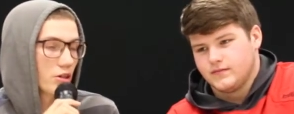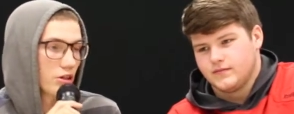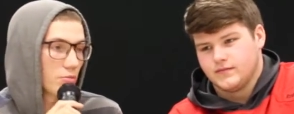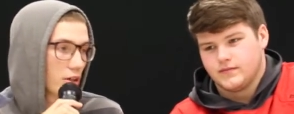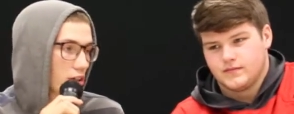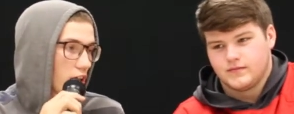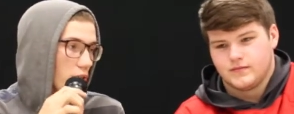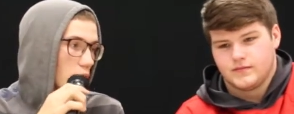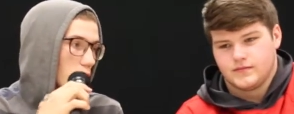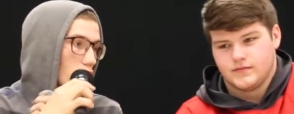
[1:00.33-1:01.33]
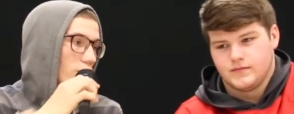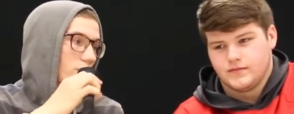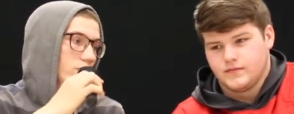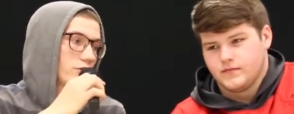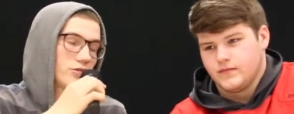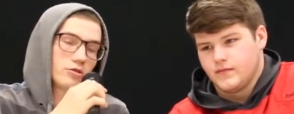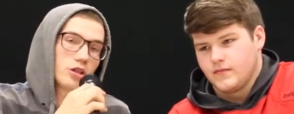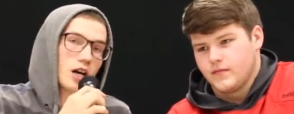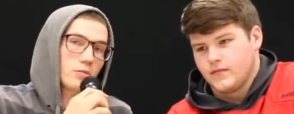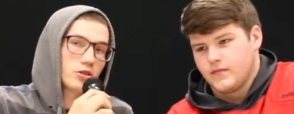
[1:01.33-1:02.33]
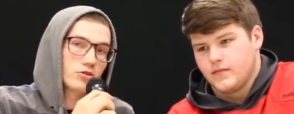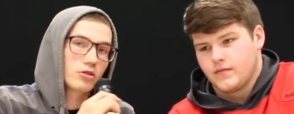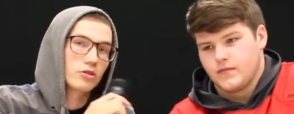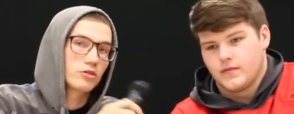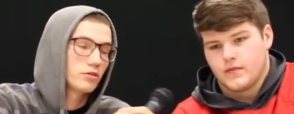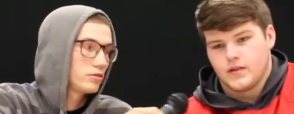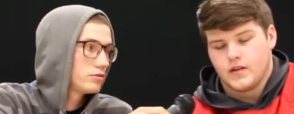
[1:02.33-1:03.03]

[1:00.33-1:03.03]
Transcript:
Speaker 1: want to do. But uh, what motivates you to accomplish those goals?